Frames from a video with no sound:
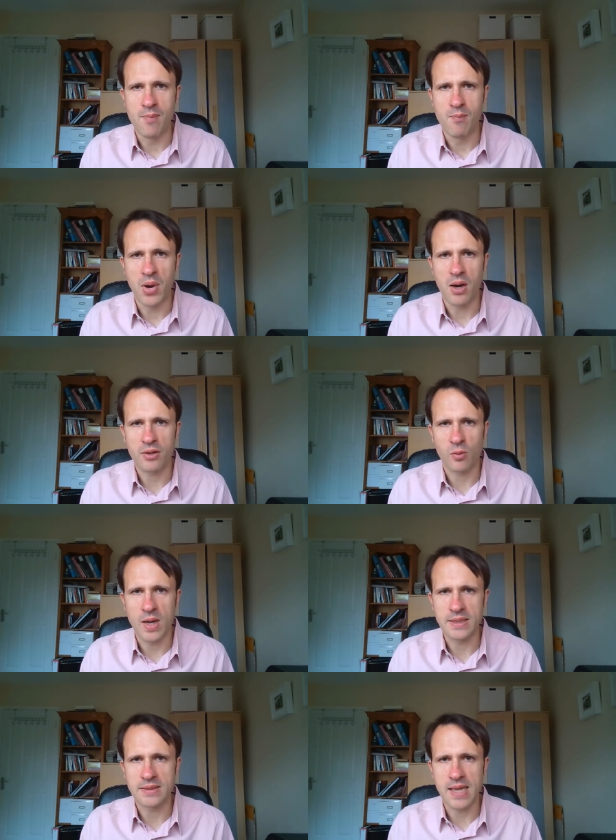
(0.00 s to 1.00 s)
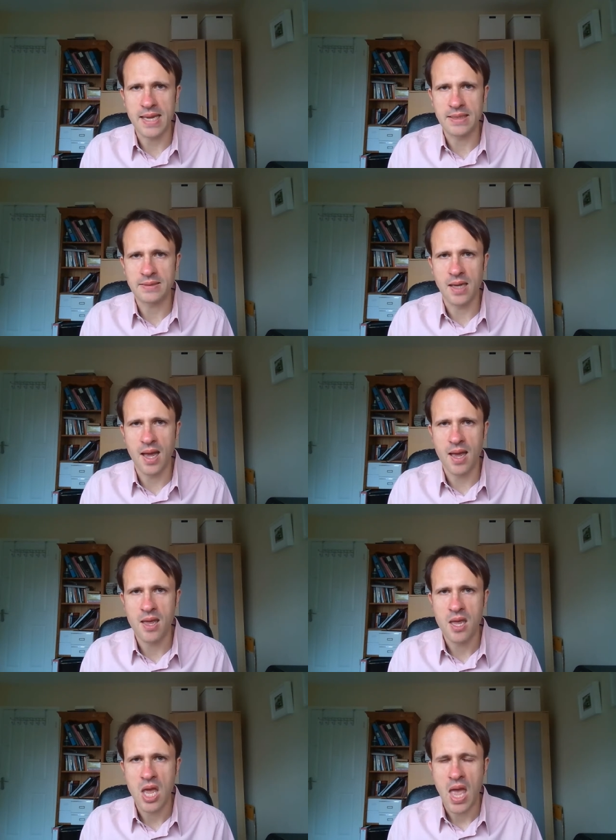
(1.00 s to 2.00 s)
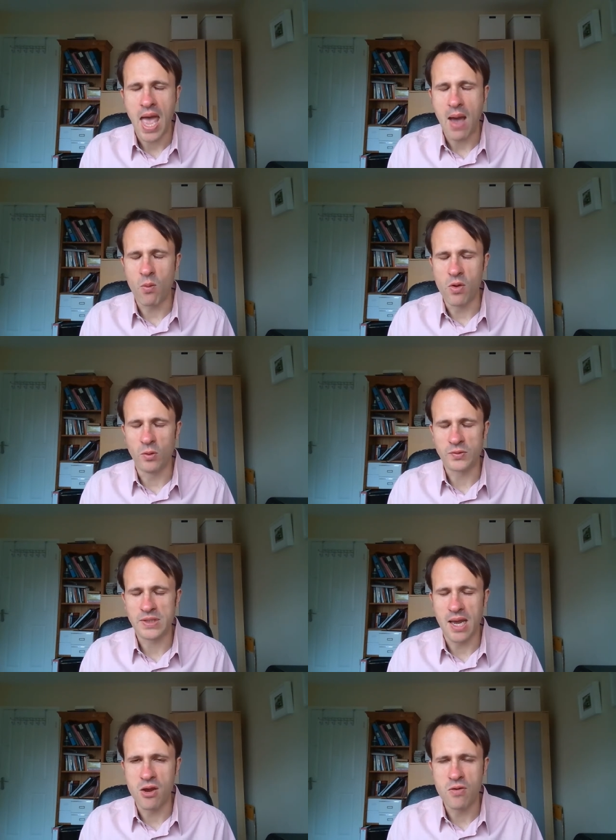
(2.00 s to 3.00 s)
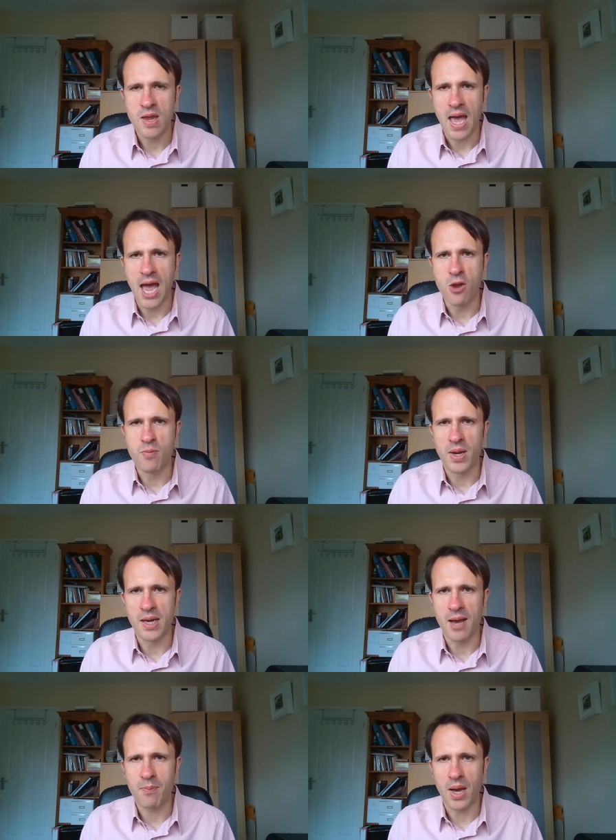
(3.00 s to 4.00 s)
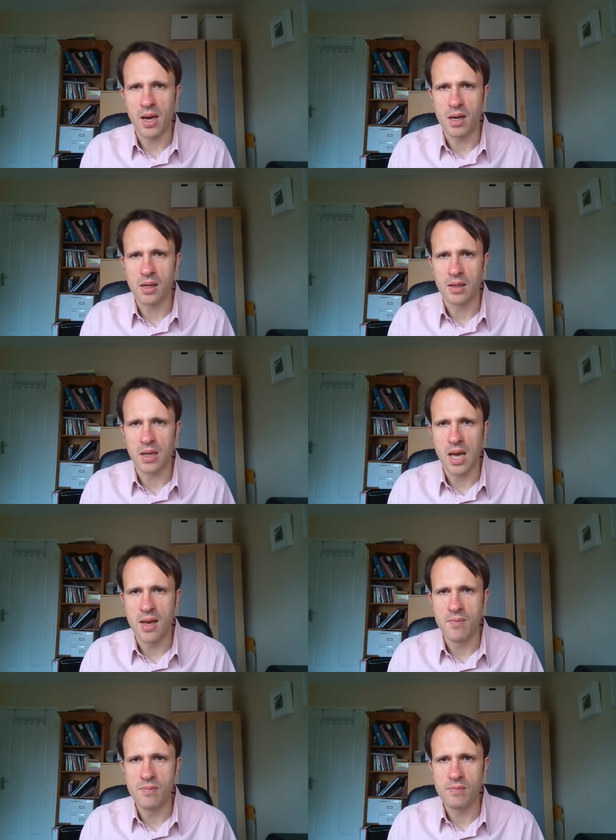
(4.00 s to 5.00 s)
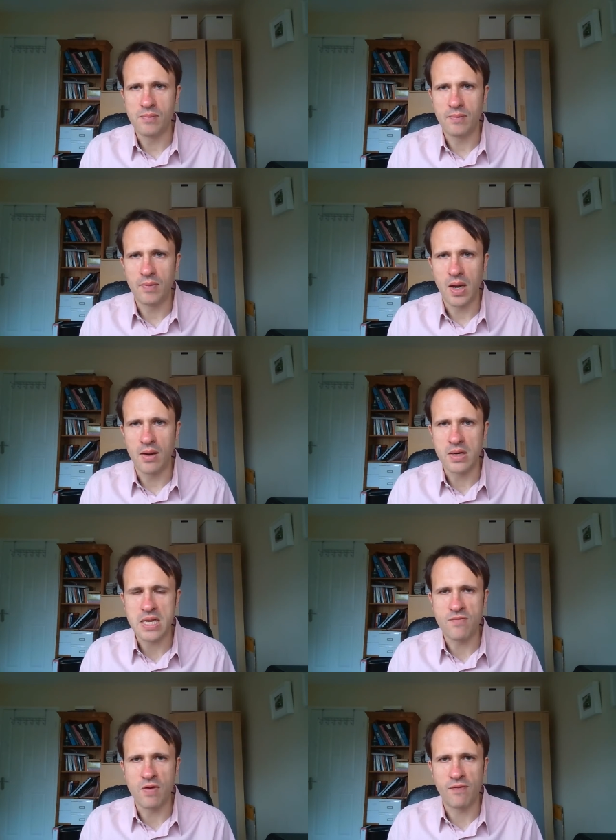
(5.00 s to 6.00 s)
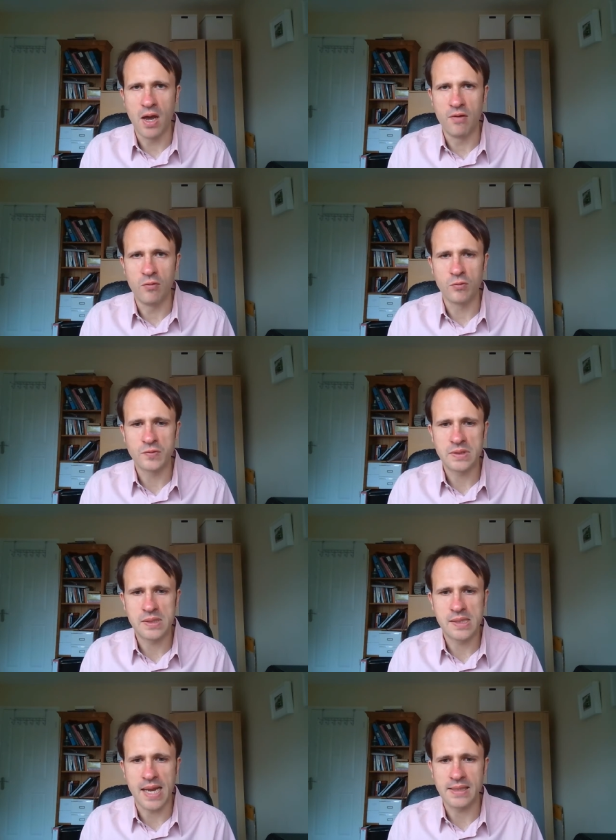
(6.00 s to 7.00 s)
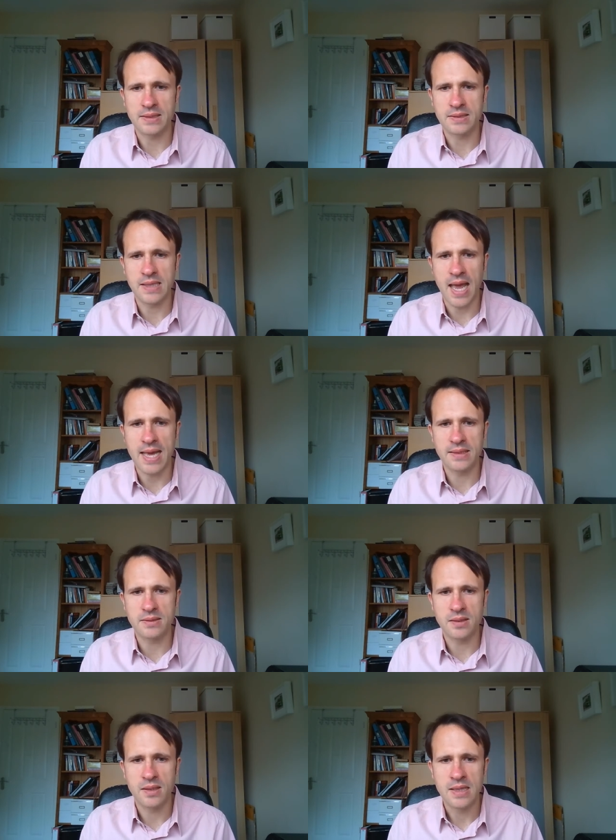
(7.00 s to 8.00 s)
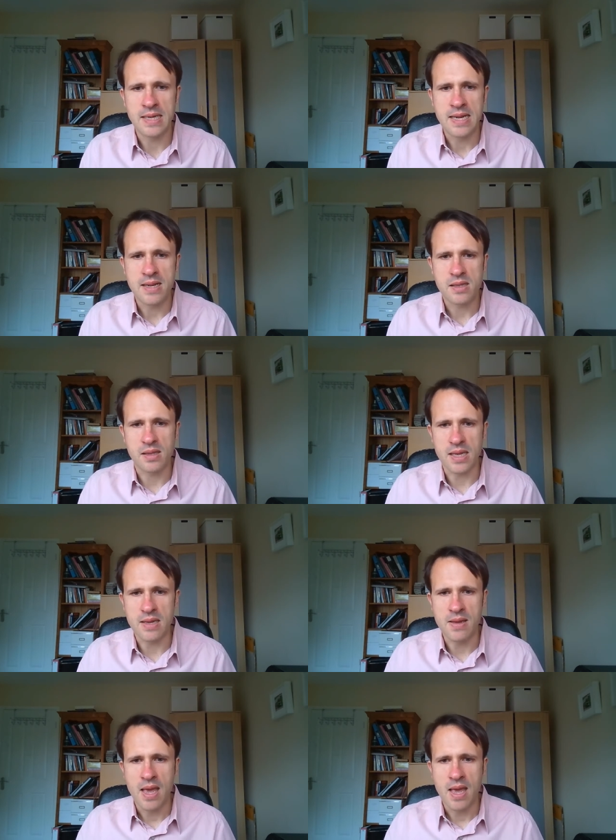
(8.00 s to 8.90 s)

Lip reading: pathways data. We also open up our e-referrals data set. The